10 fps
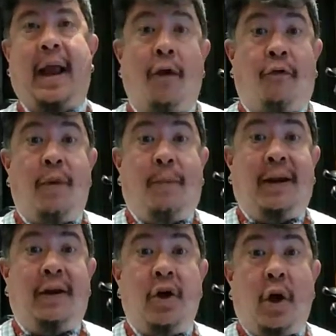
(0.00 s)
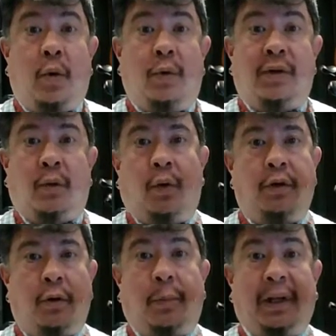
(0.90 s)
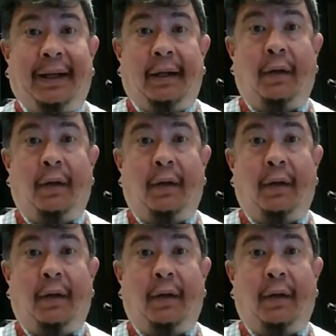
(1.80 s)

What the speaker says: everybody knows when you're playing